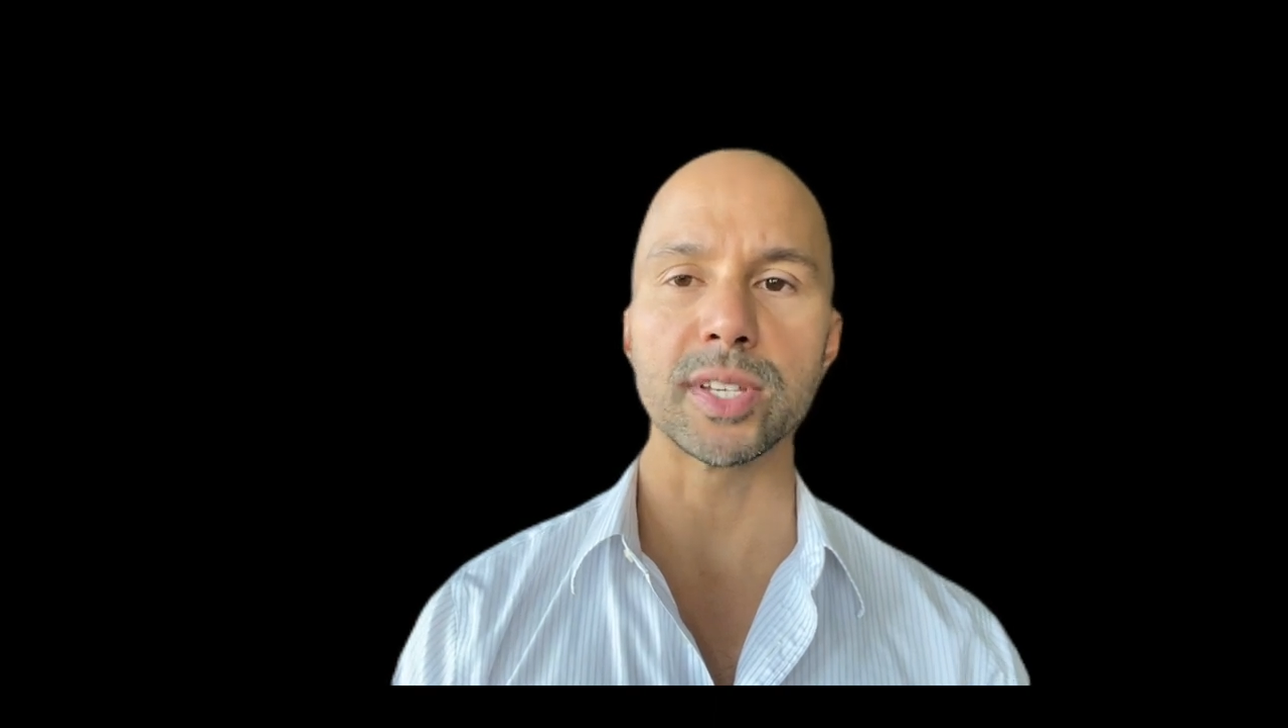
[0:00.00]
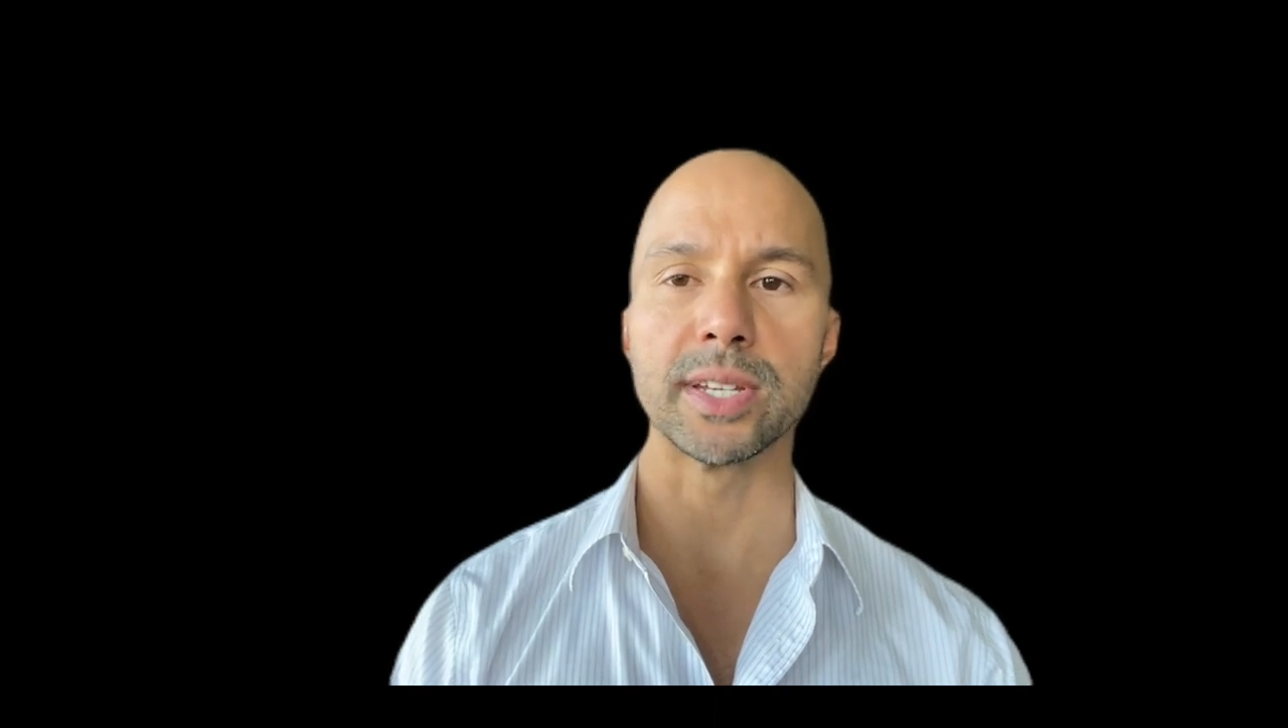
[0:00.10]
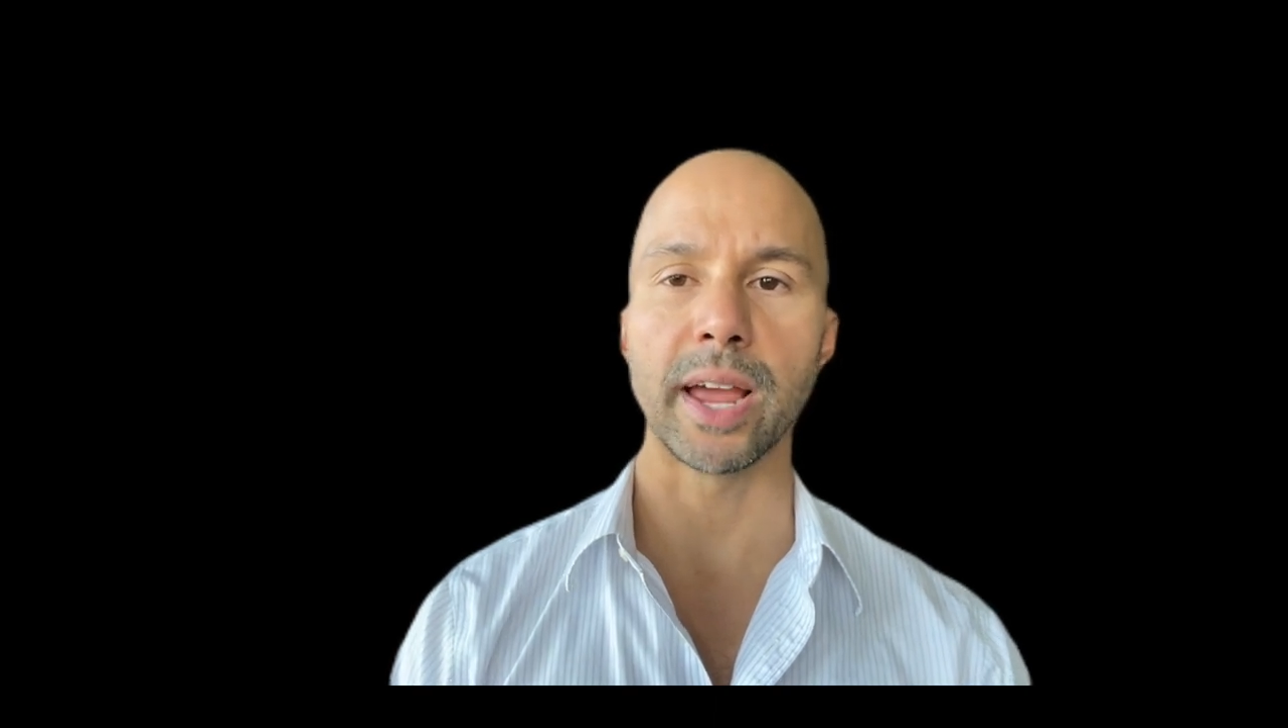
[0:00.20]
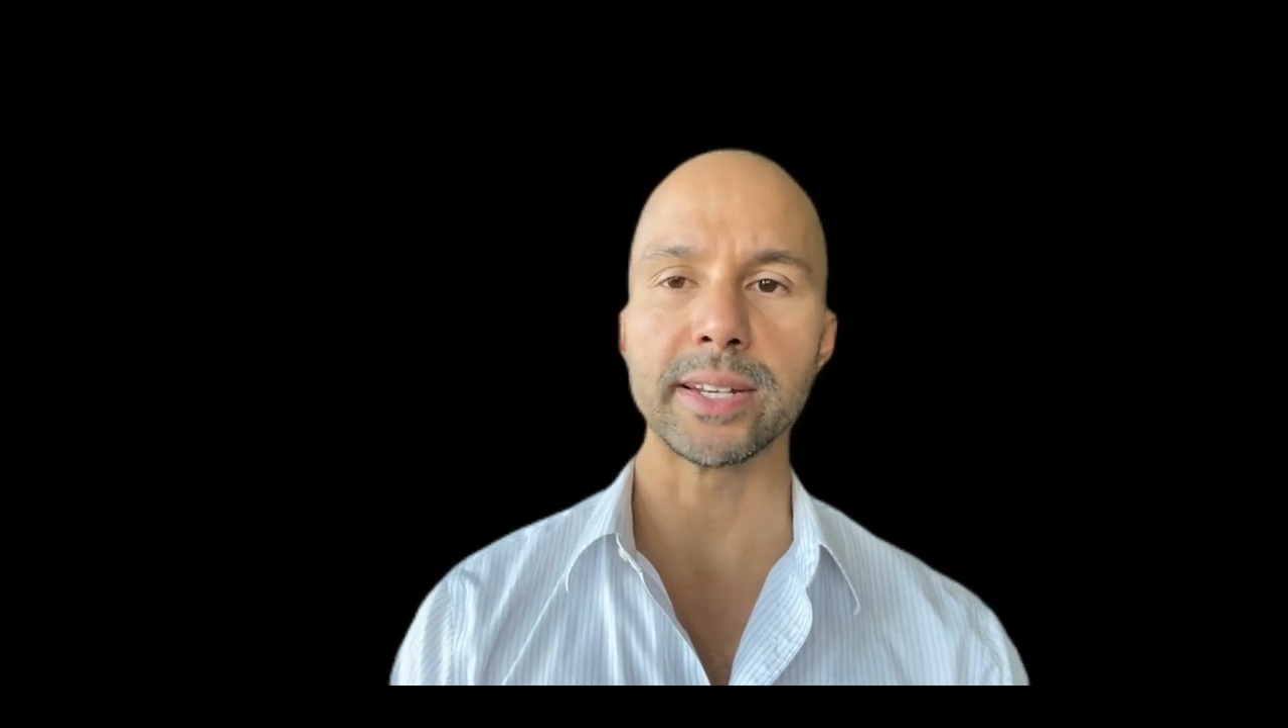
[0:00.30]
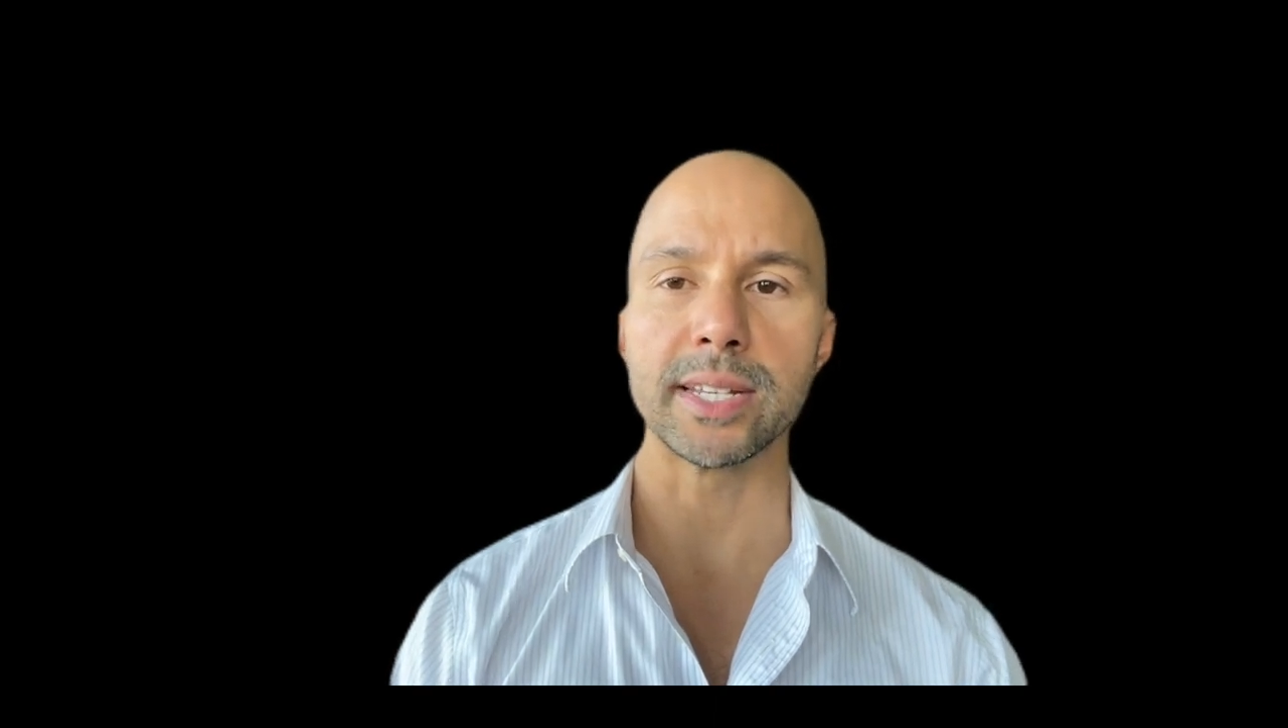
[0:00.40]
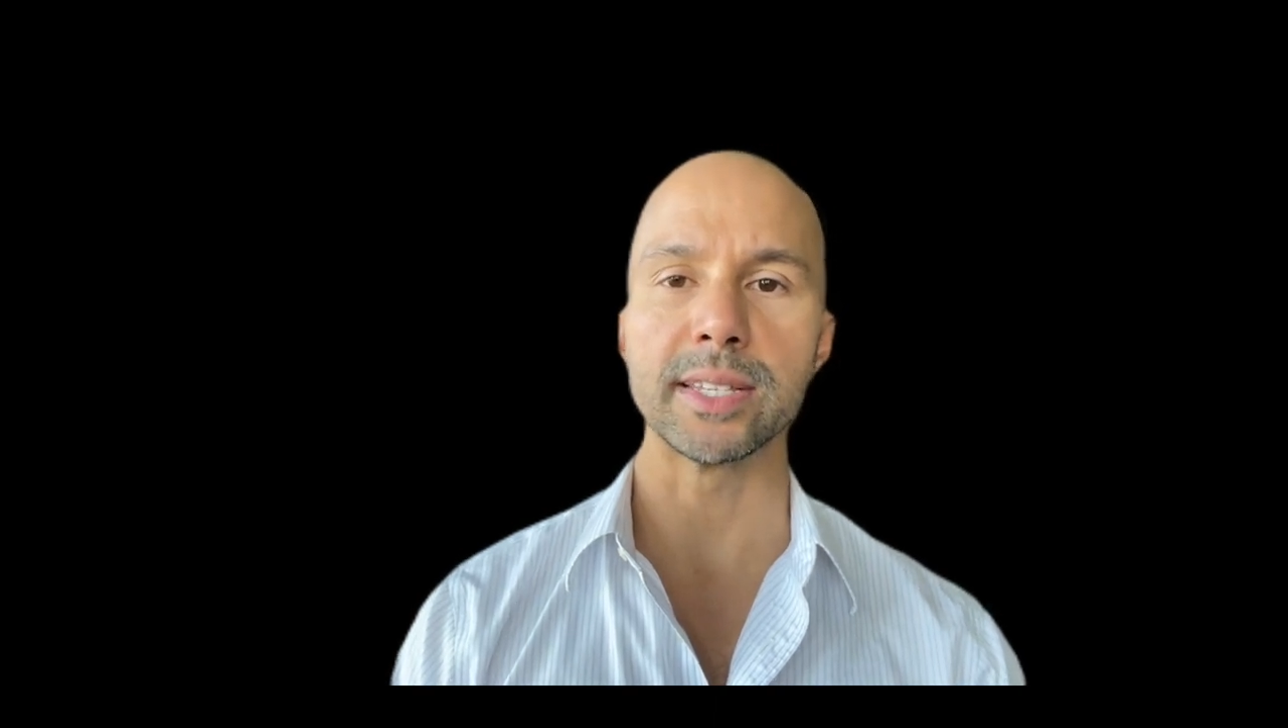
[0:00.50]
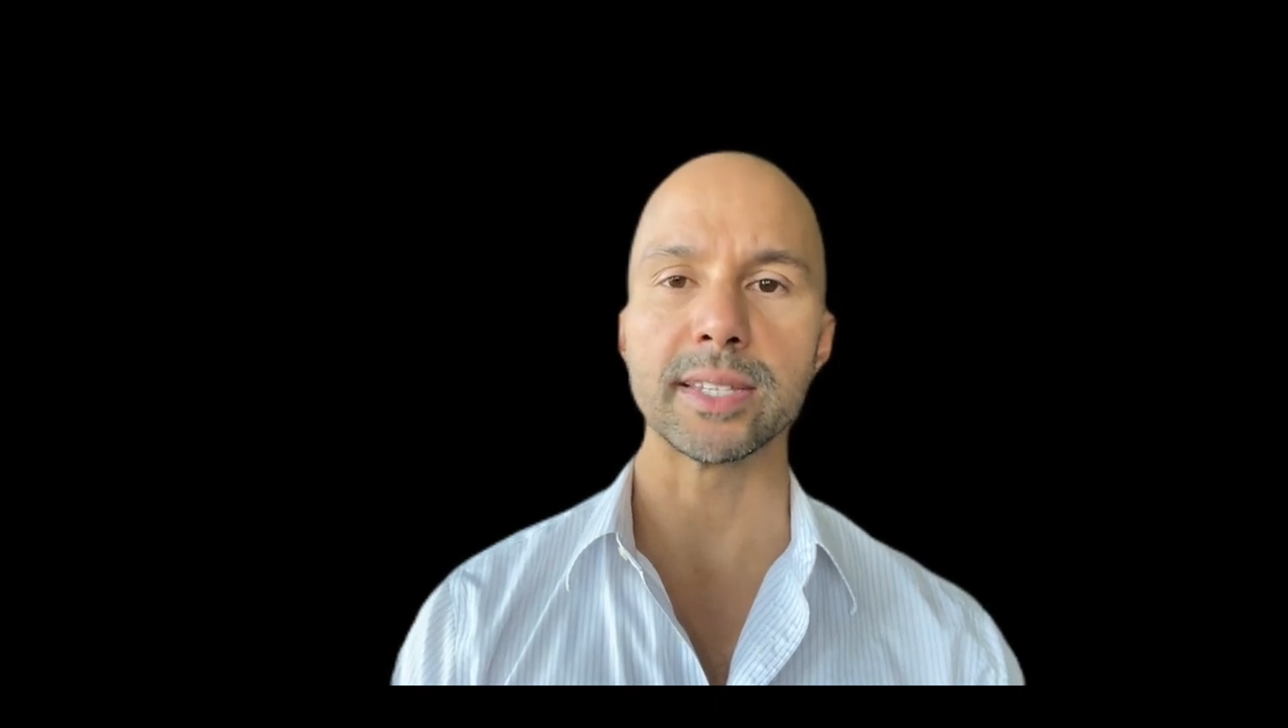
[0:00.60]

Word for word: in nineteen